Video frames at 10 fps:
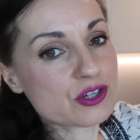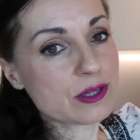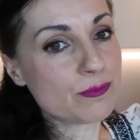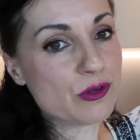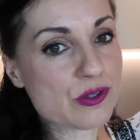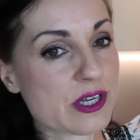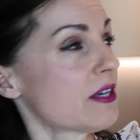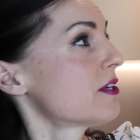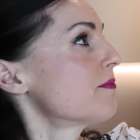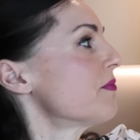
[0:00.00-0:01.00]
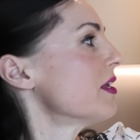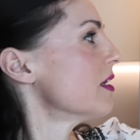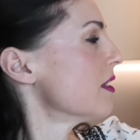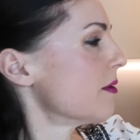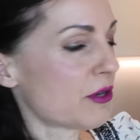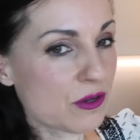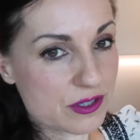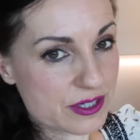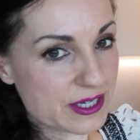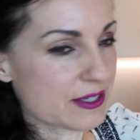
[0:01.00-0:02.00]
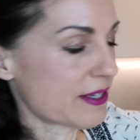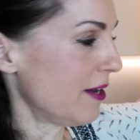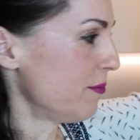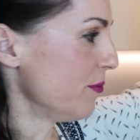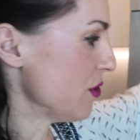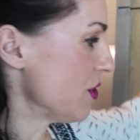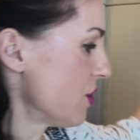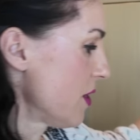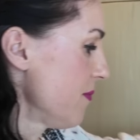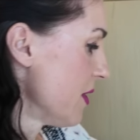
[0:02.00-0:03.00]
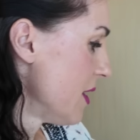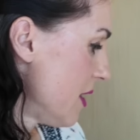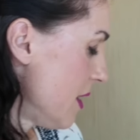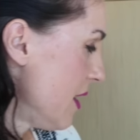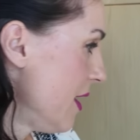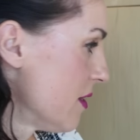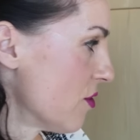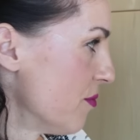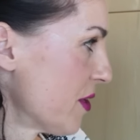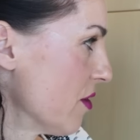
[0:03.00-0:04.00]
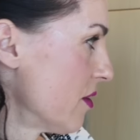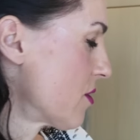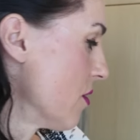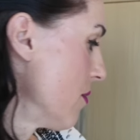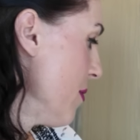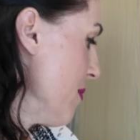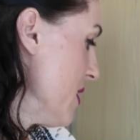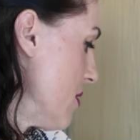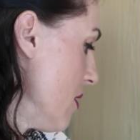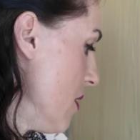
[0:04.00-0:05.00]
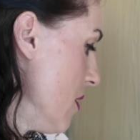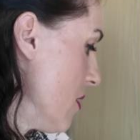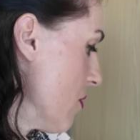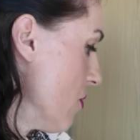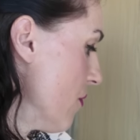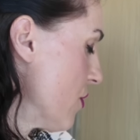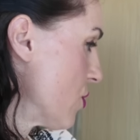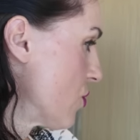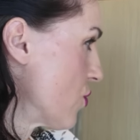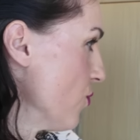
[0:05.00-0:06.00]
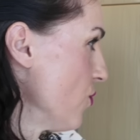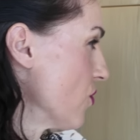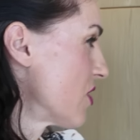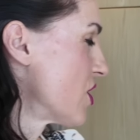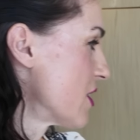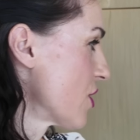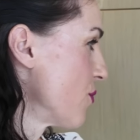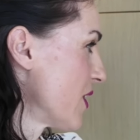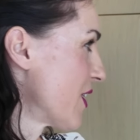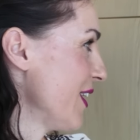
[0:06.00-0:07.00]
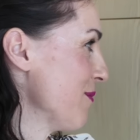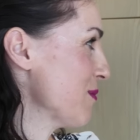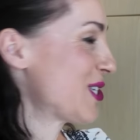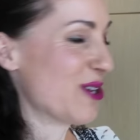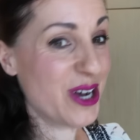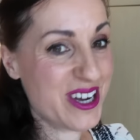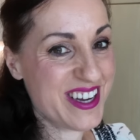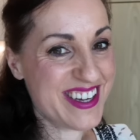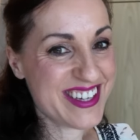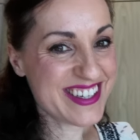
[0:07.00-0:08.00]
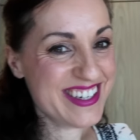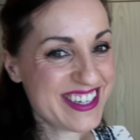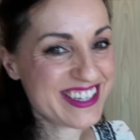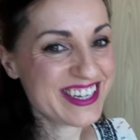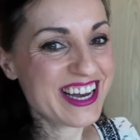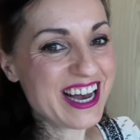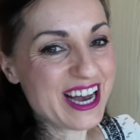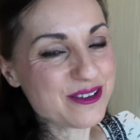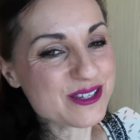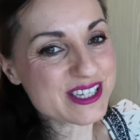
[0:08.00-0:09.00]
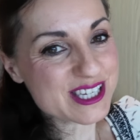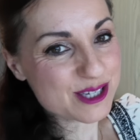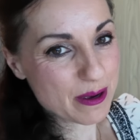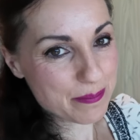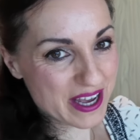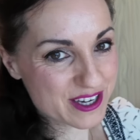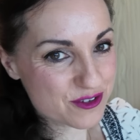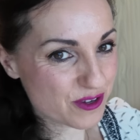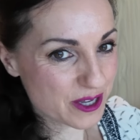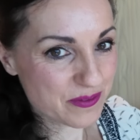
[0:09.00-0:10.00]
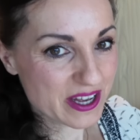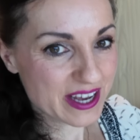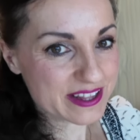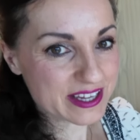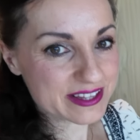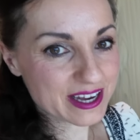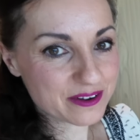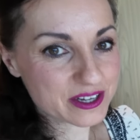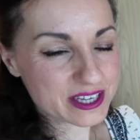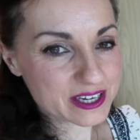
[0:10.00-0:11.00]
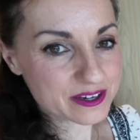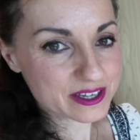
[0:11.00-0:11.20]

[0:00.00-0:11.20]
sheet music because yes, I'm a musician. And oh my God, it's gonna be messy in here. I don't know if I should show you just a quick glimpse. So I use this as my pantry and then down here